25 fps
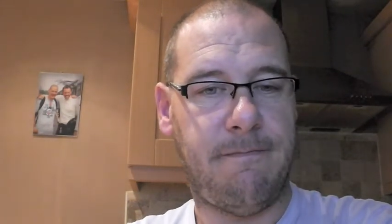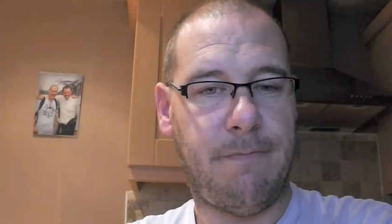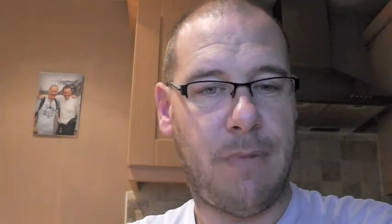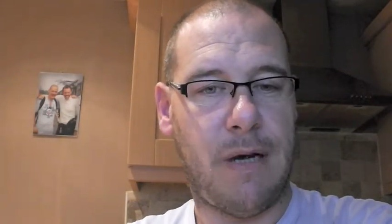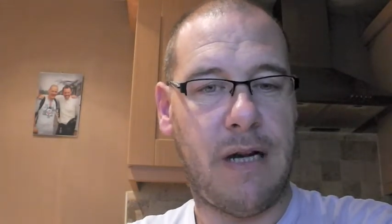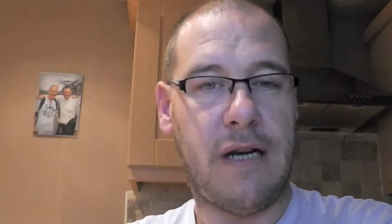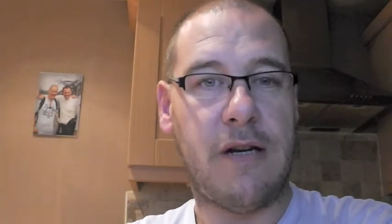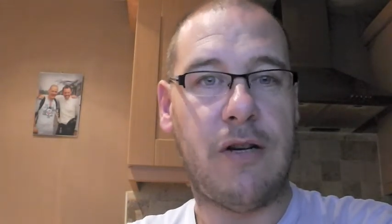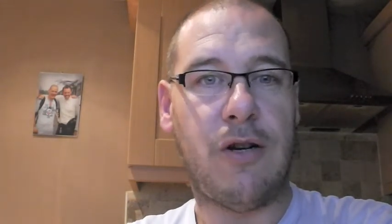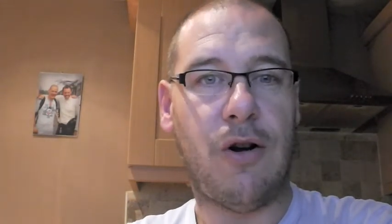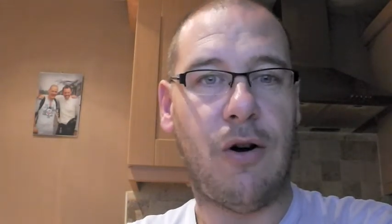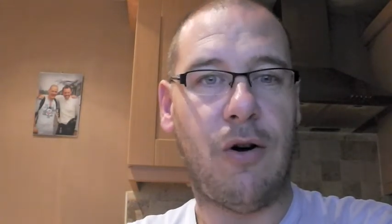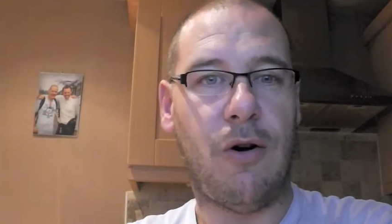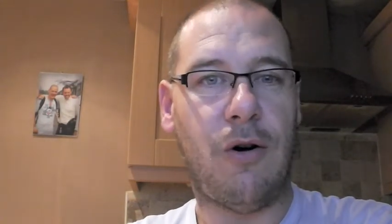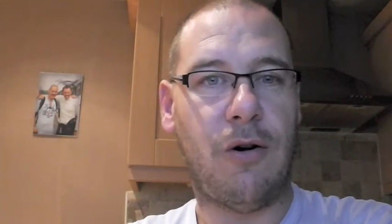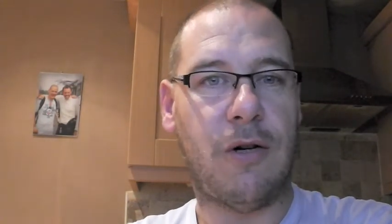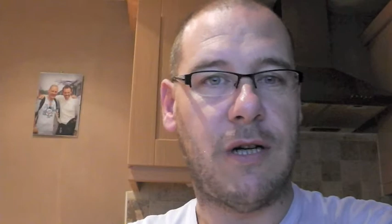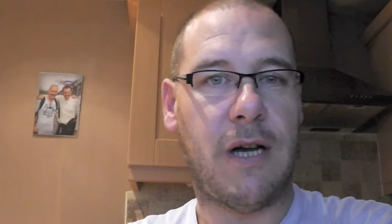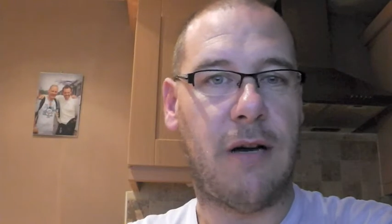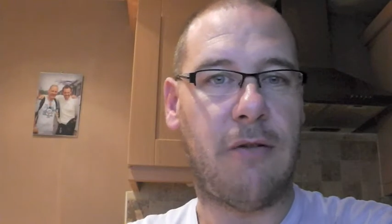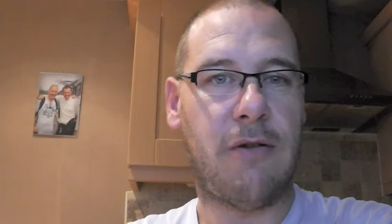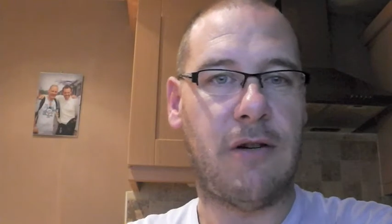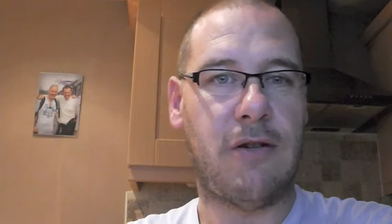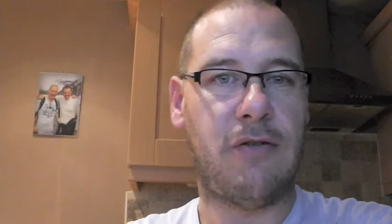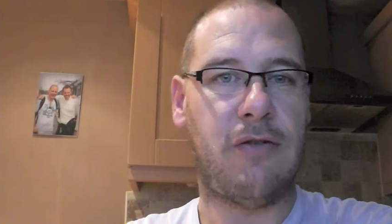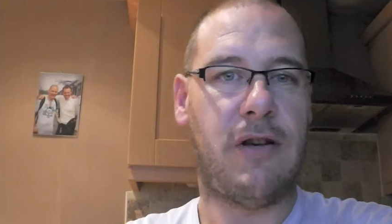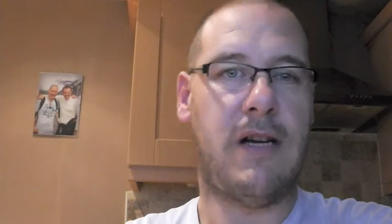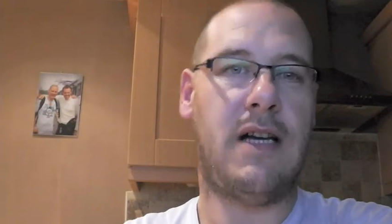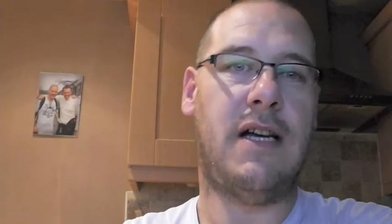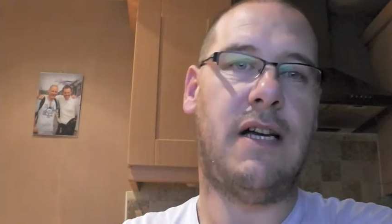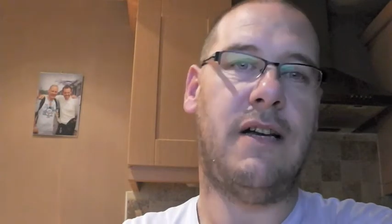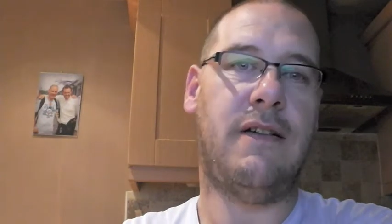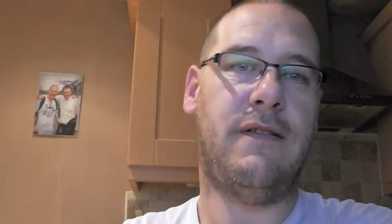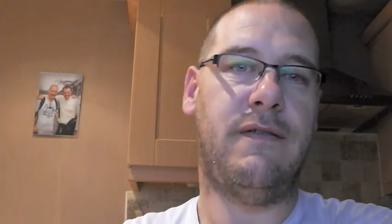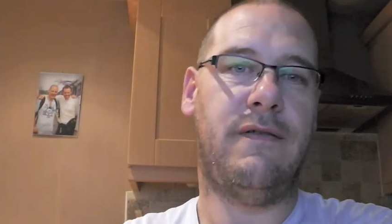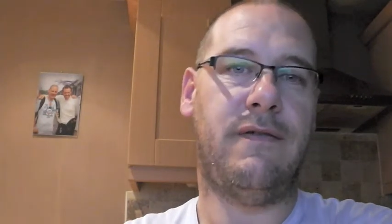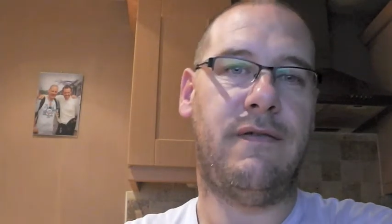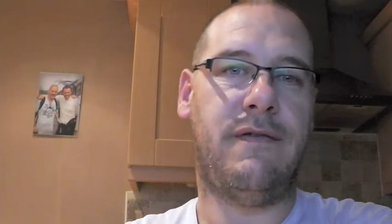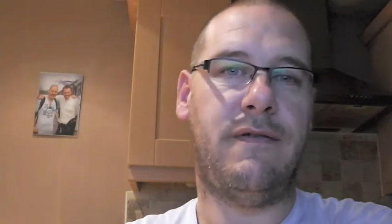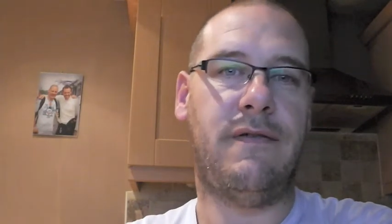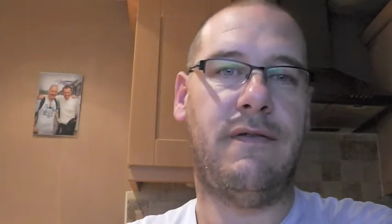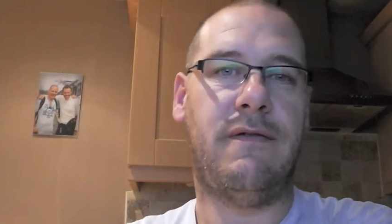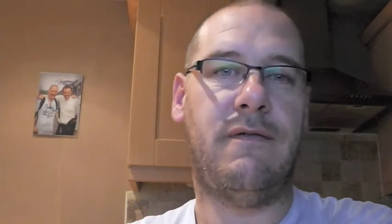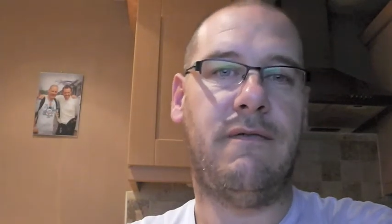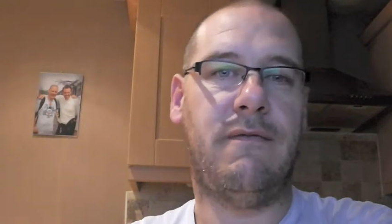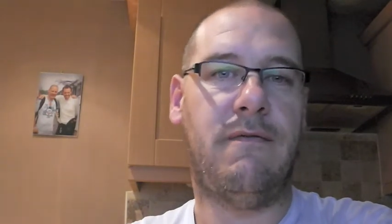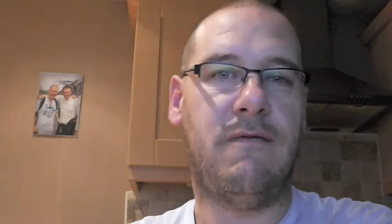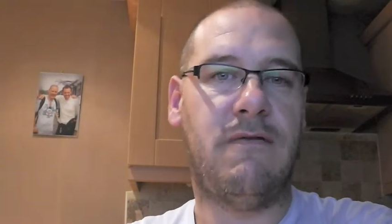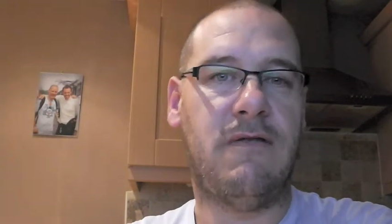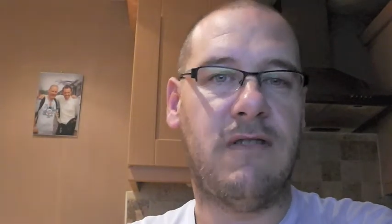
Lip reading: being taught how to drive